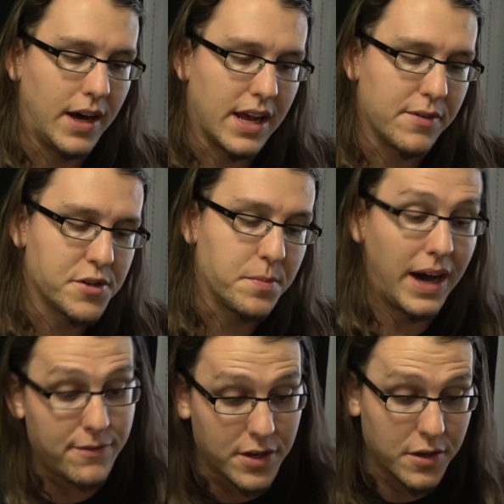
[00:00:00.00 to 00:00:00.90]
on average,
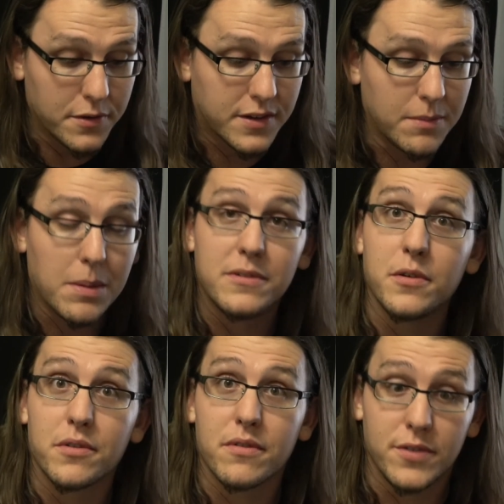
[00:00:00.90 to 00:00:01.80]
my videos get maybe
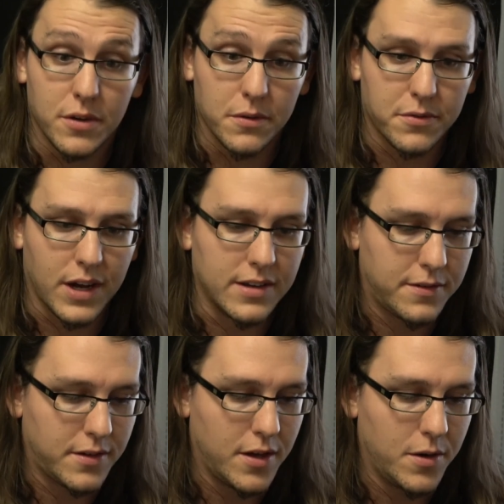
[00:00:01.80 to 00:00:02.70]
200 views, right?
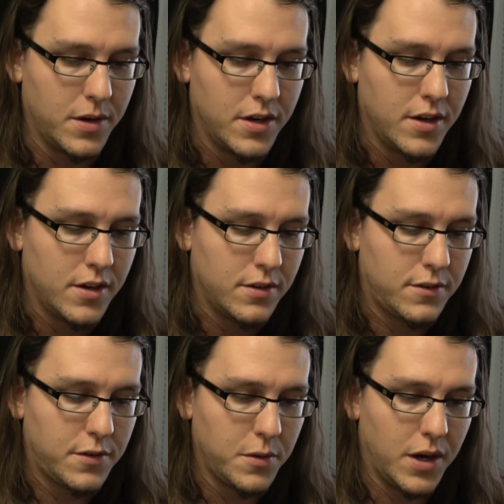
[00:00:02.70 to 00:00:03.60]
So
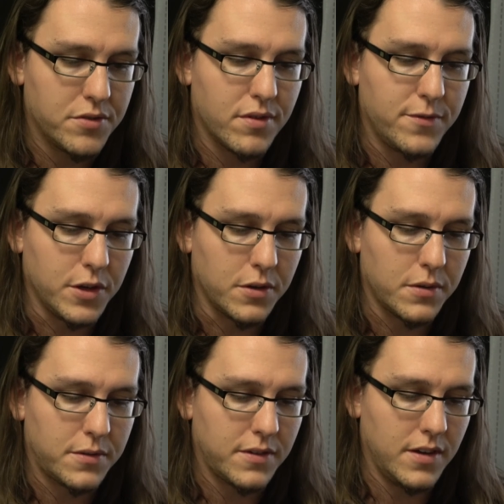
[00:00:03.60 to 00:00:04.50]
200
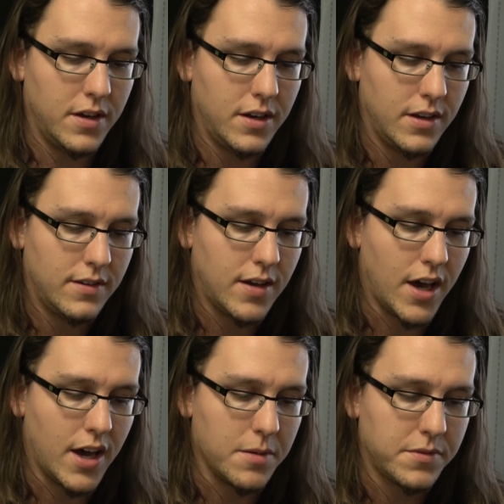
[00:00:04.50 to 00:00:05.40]
views
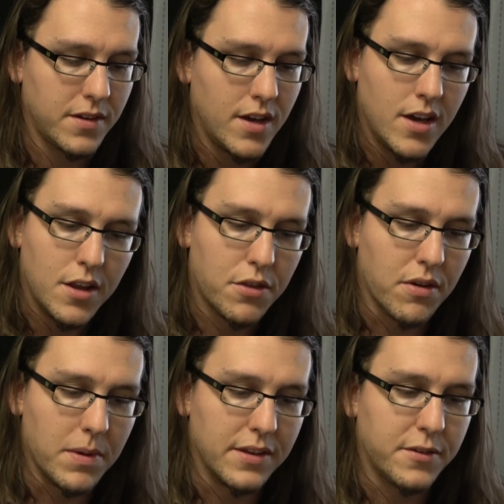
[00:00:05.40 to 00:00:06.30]
times
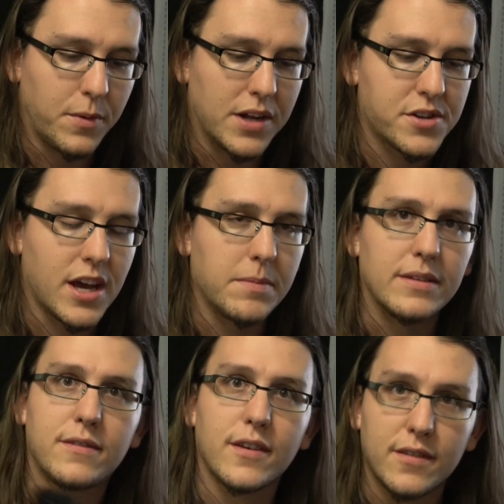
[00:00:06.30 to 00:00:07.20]
3 minutes of watch time,
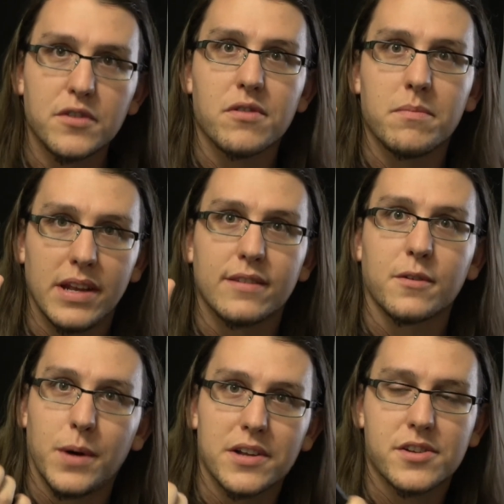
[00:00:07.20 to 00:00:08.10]
that's 600 minutes
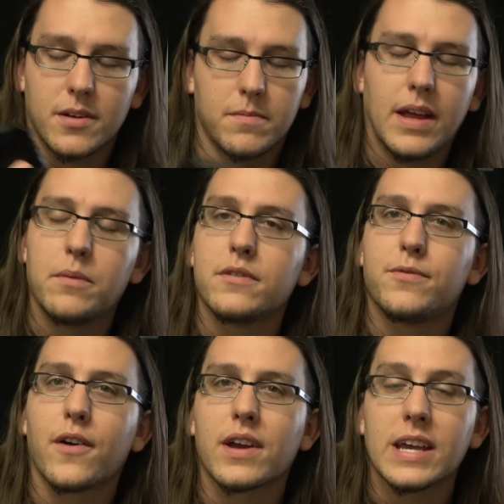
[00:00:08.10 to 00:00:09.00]
of watch time. That was
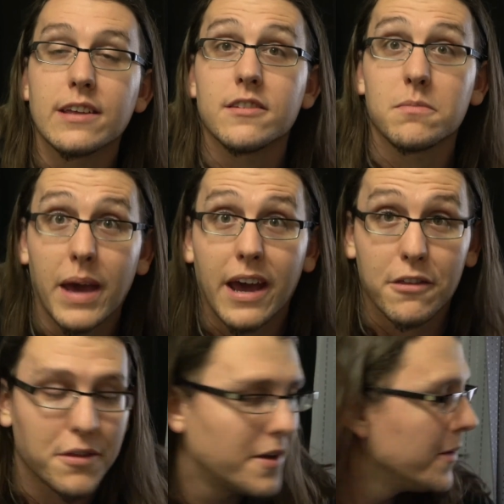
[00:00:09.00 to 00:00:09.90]
very easy
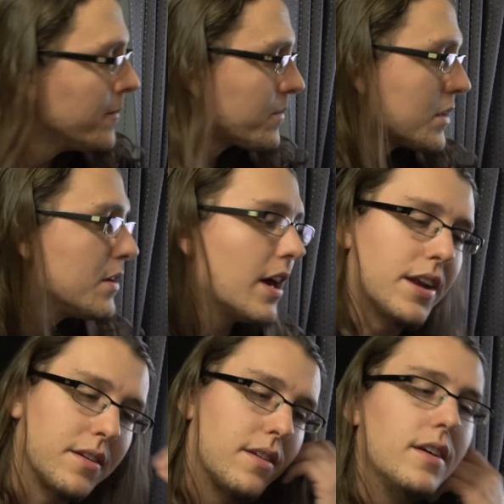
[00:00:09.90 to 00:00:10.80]
math. You get
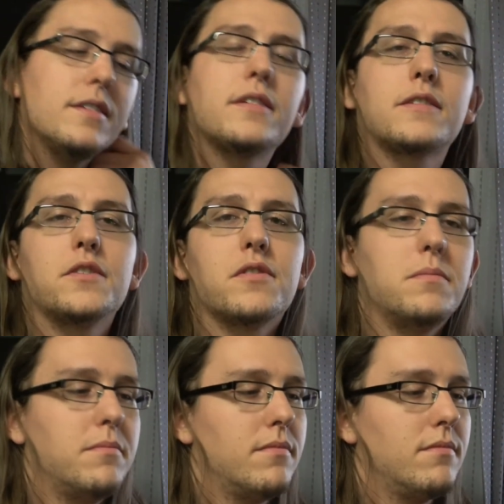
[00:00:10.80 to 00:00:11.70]
it.
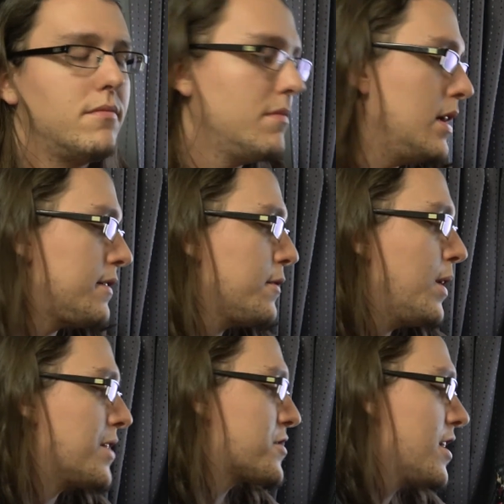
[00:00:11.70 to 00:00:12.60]
600 minutes of
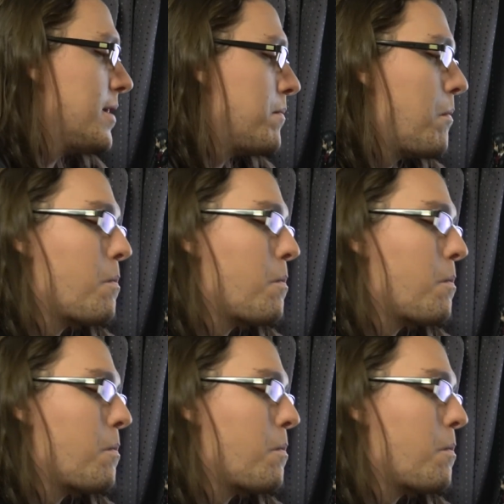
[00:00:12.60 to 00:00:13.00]
watch time.